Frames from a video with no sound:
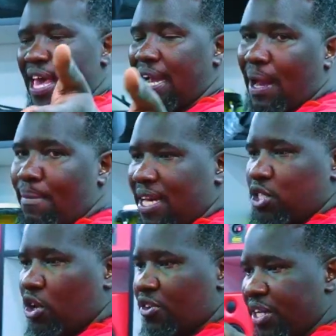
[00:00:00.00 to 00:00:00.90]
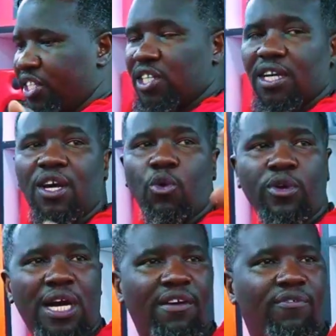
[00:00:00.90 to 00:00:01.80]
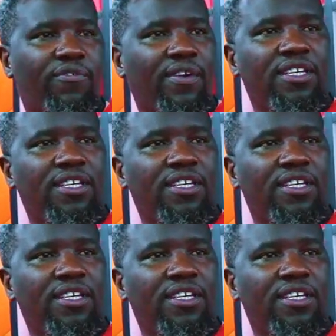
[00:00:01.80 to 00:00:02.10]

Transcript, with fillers: the camera. It's called Rage. We have